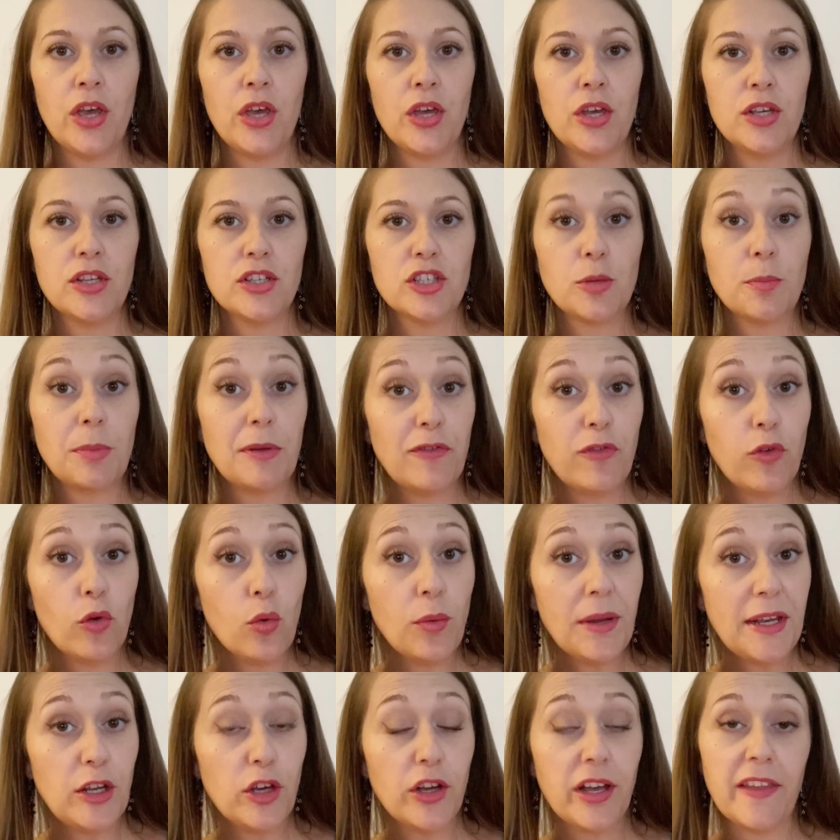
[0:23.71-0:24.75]
So before
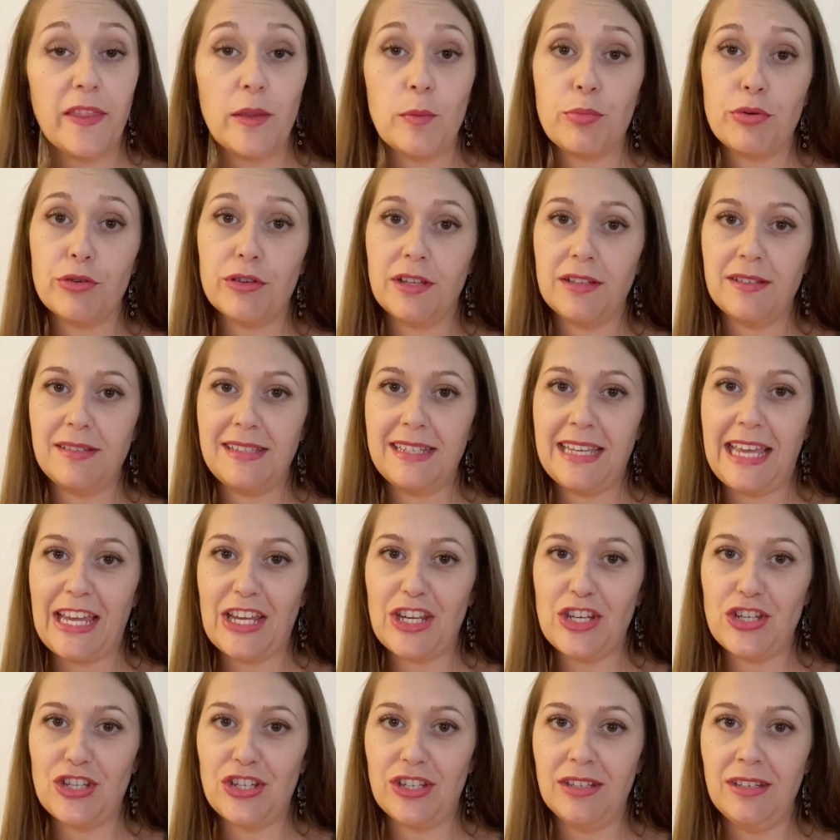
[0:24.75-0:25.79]
we look at the
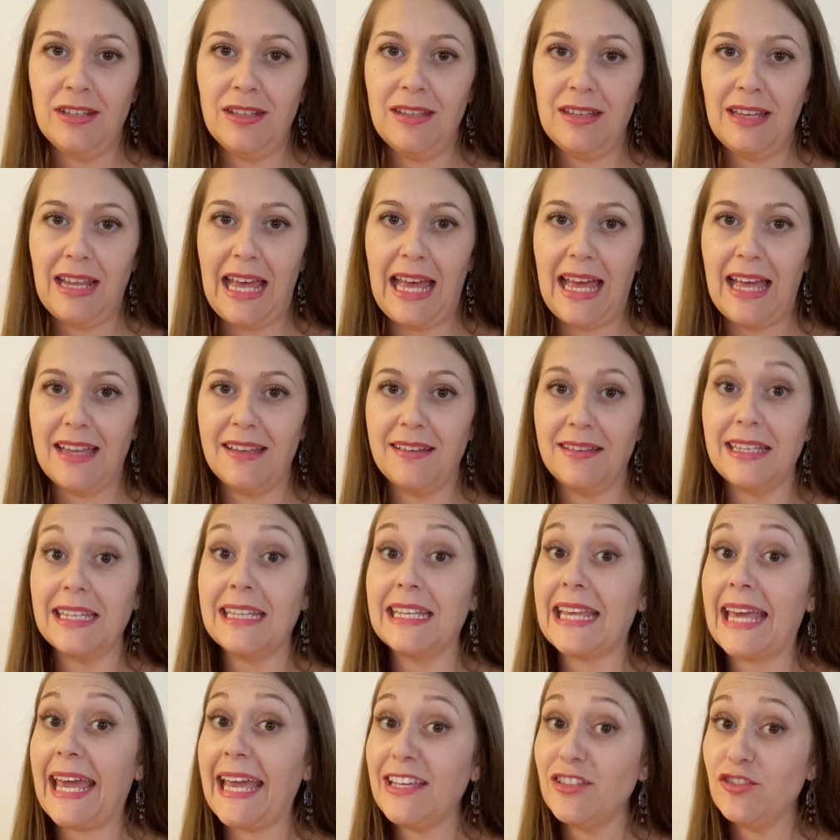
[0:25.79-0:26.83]
pronunciation, and
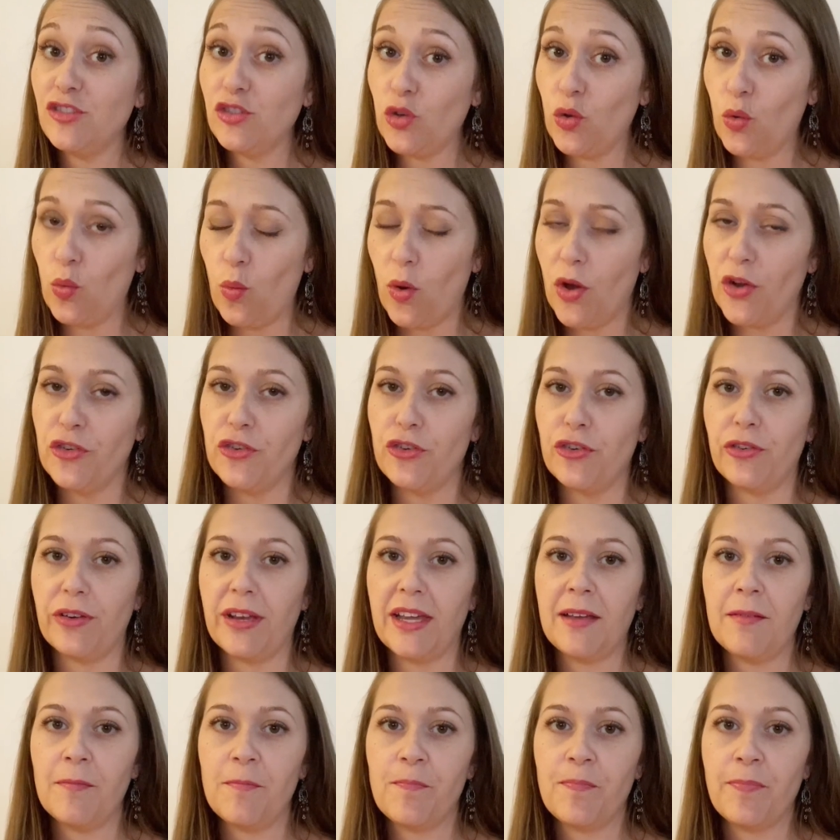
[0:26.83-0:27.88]
in case you're
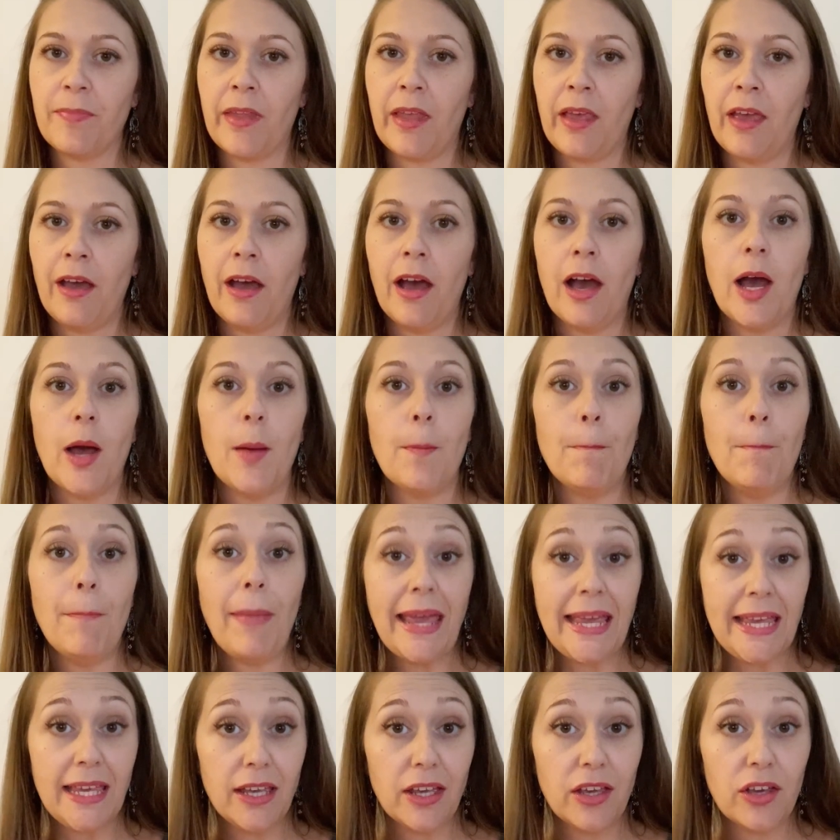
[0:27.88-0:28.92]
wondering, a
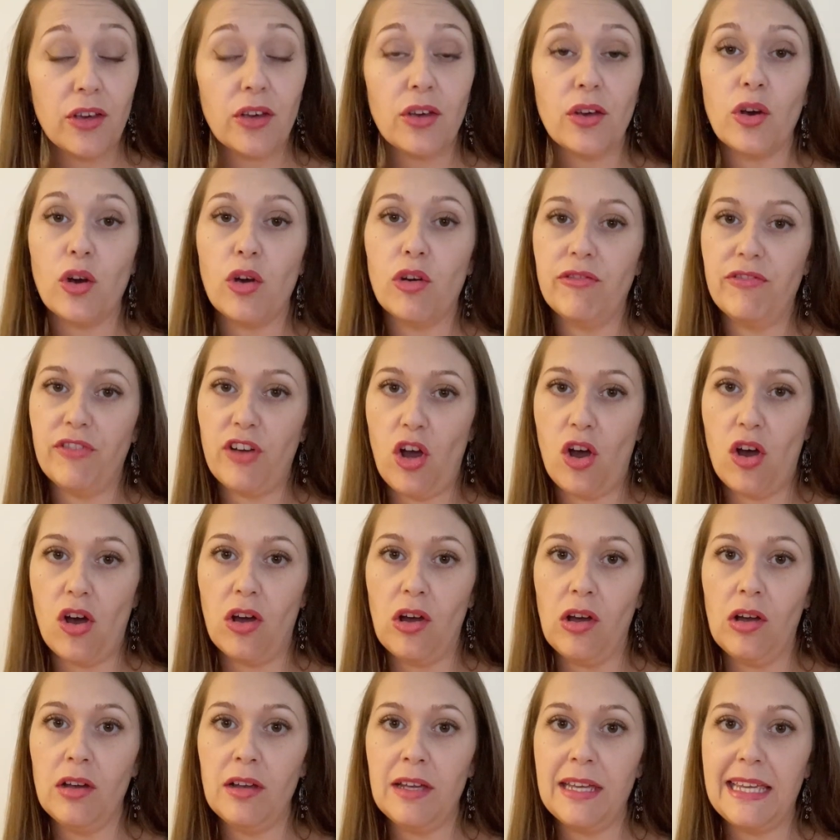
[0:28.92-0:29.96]
make of
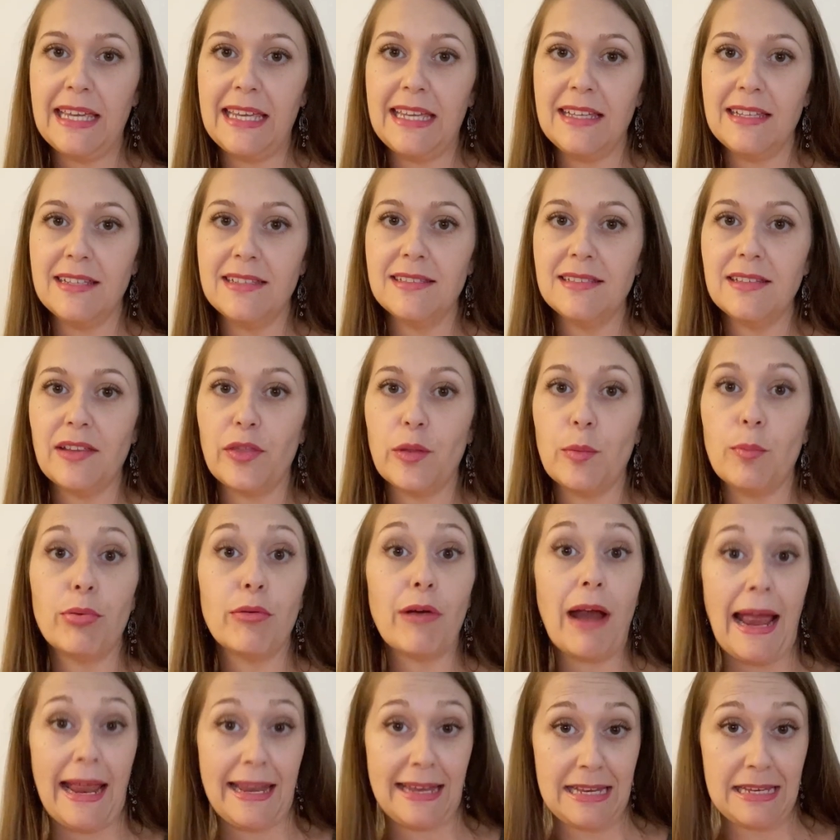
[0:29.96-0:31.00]
car is the
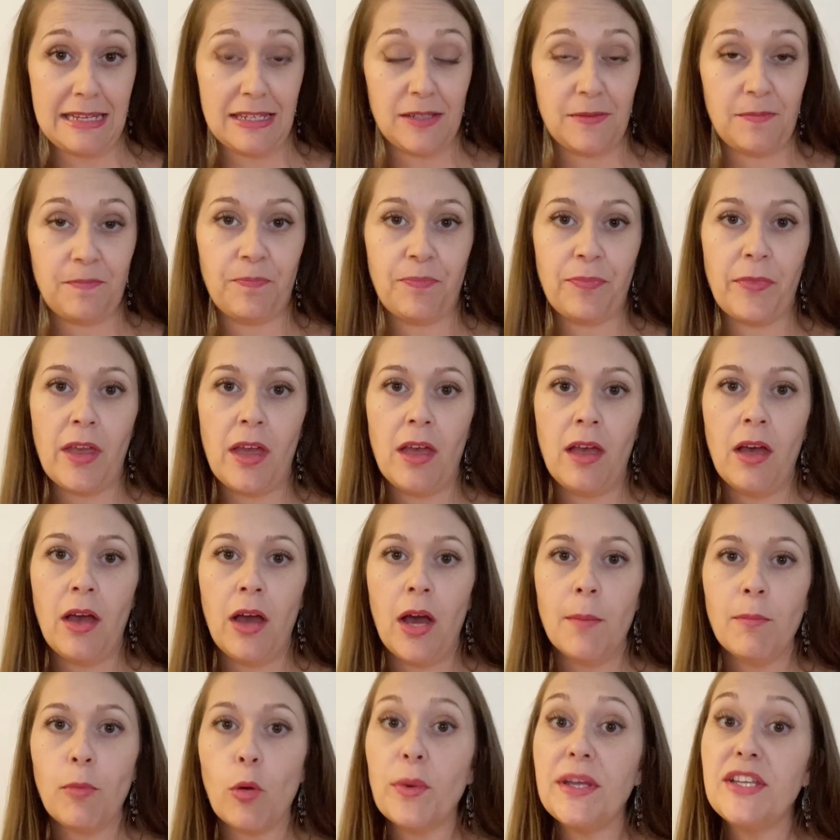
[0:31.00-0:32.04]
brand,
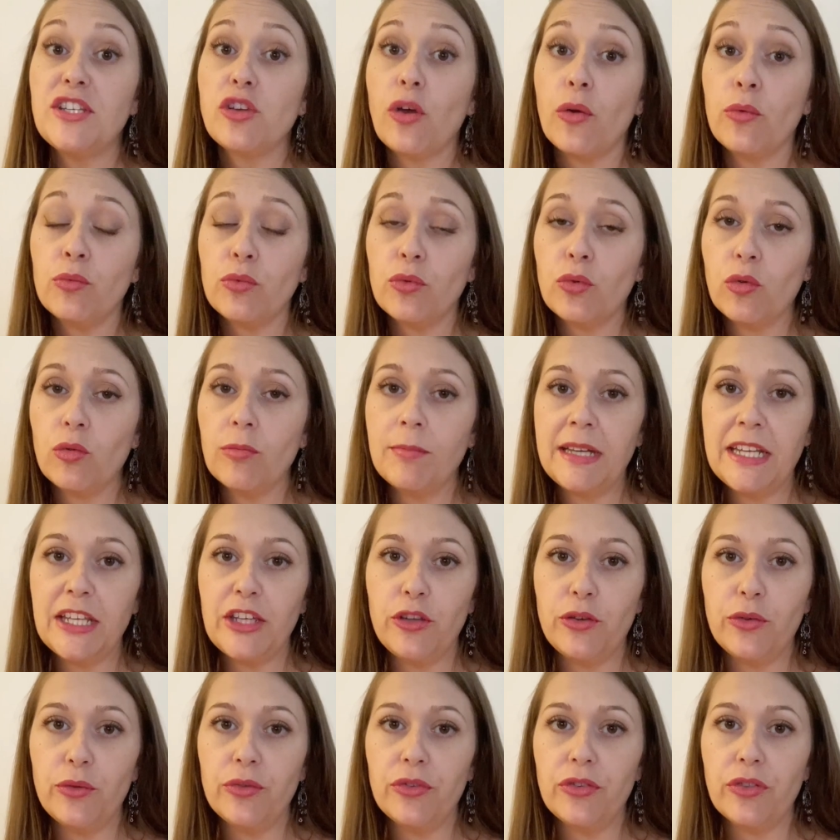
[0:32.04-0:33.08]
but we don't normally
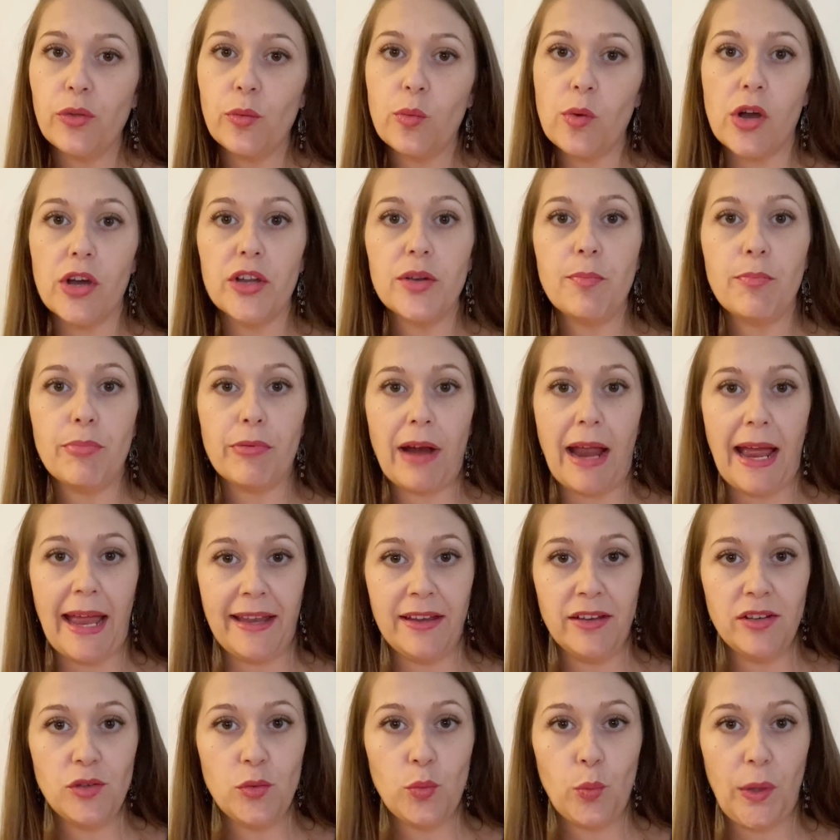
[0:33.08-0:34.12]
use the word
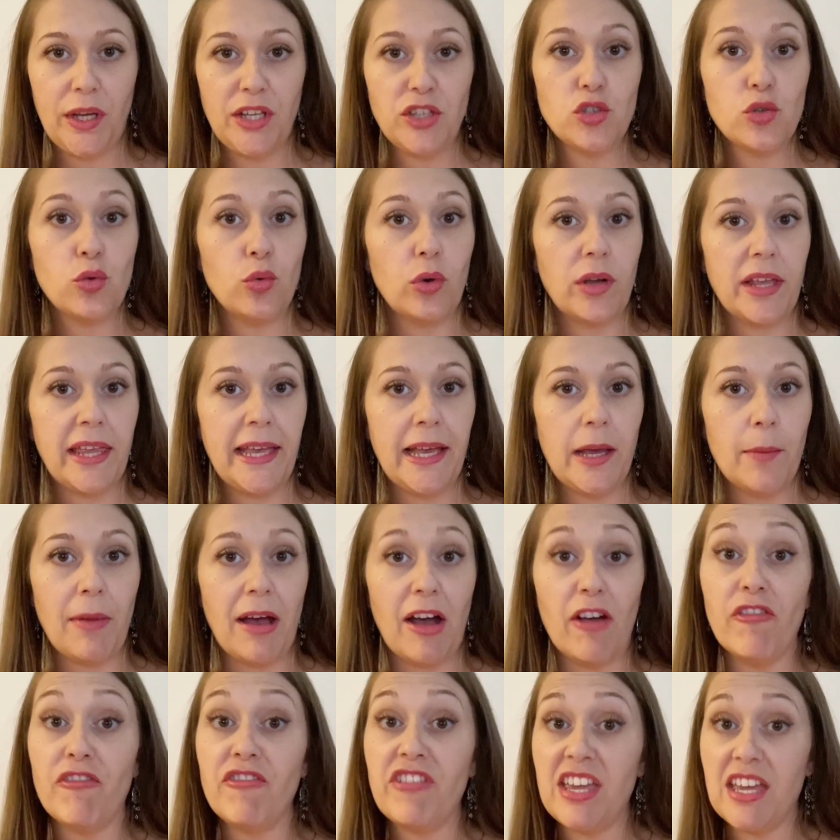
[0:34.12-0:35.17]
brand when talking
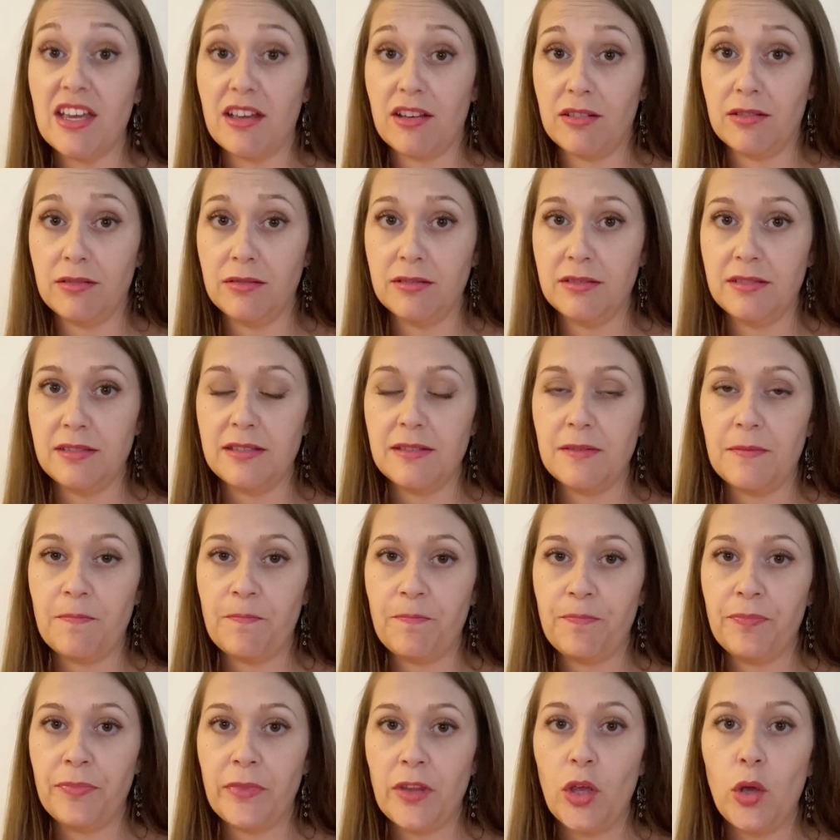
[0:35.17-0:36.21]
about vehicles.
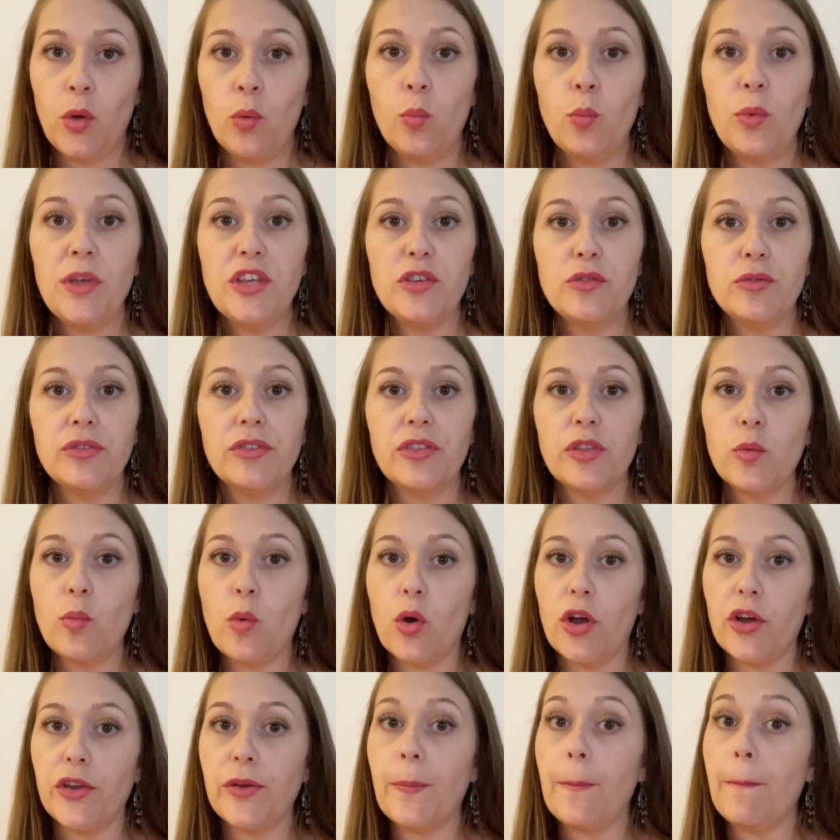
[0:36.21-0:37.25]
We use the
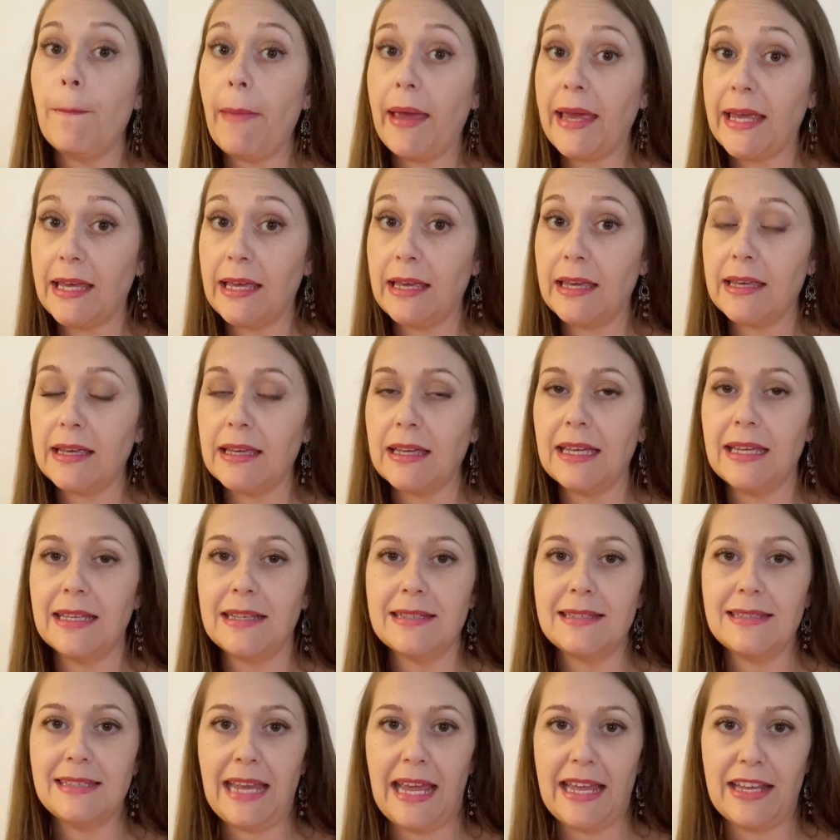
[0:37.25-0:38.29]
word make
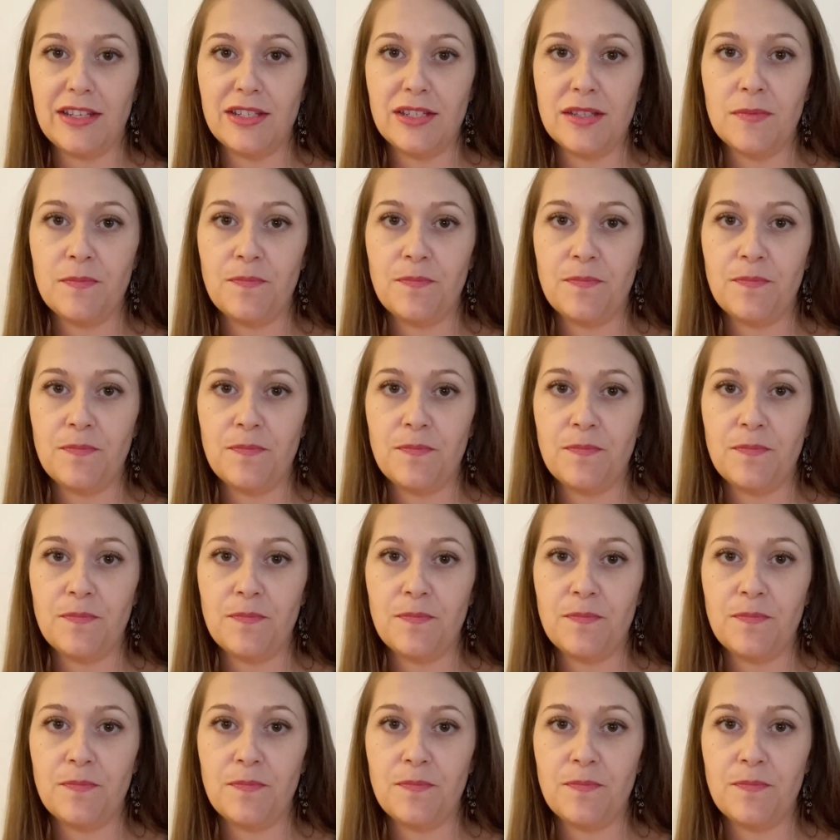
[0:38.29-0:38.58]
instead.